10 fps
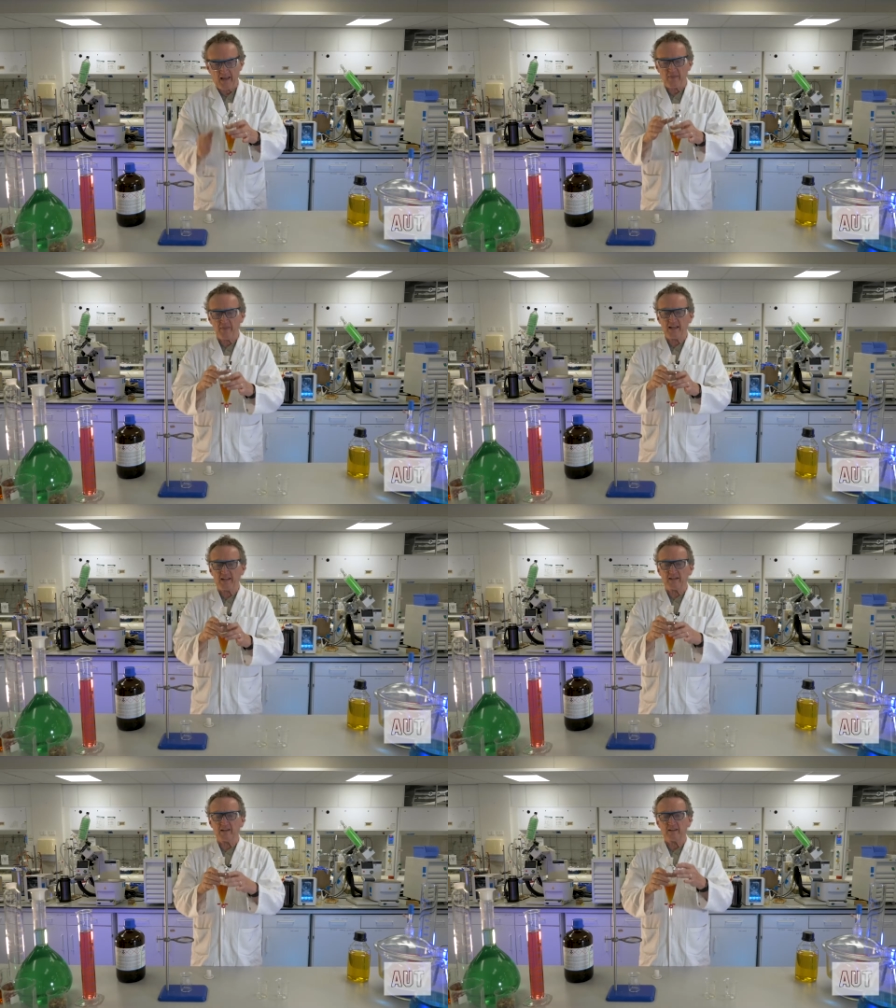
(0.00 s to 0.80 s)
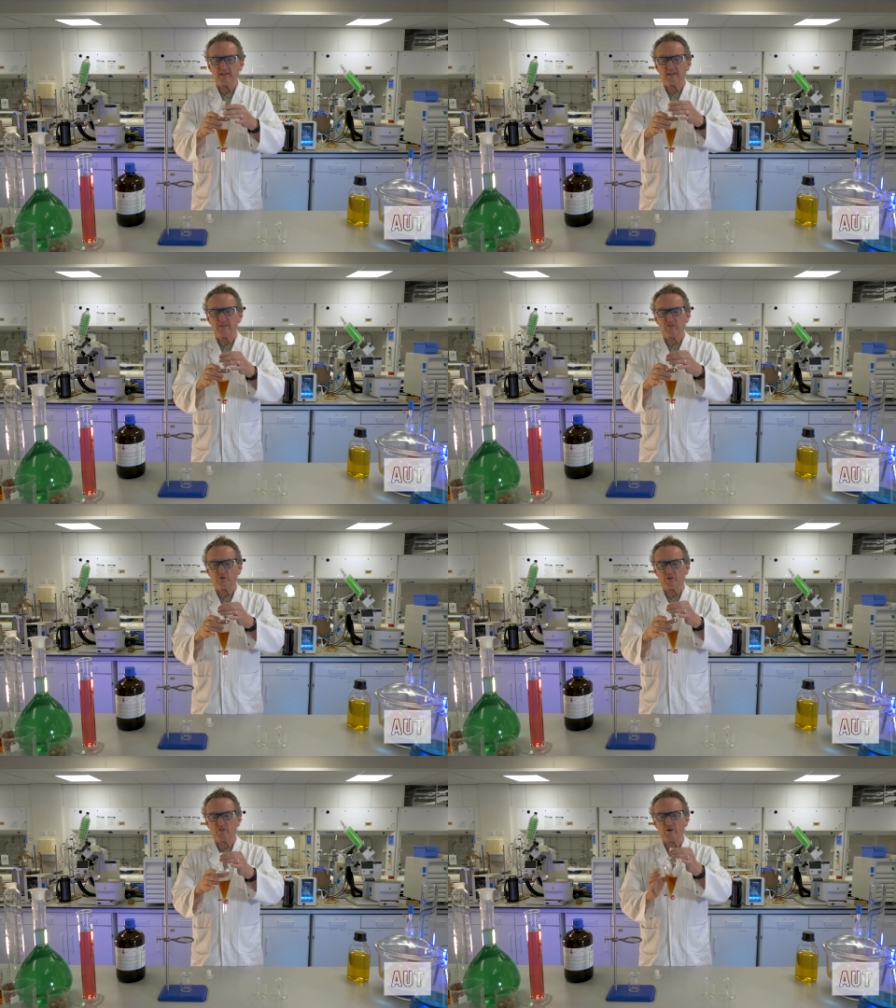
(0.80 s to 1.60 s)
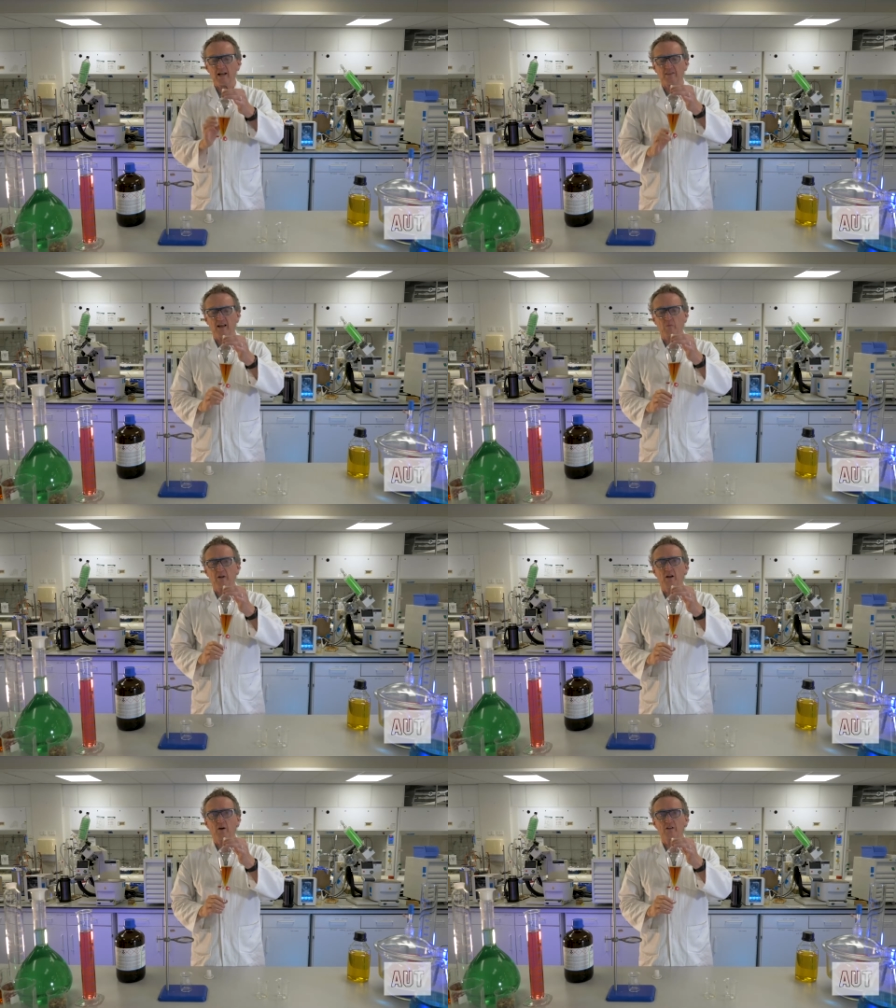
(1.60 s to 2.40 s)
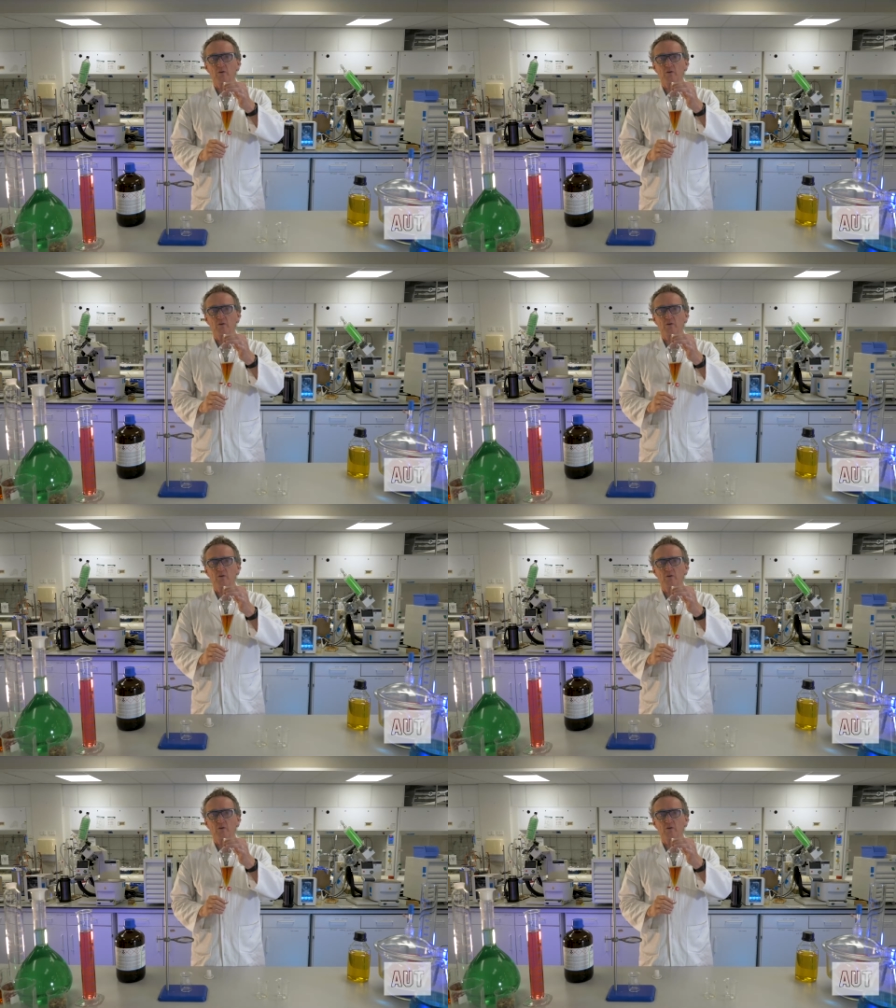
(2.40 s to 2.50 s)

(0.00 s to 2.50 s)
And then to extract that, we're going to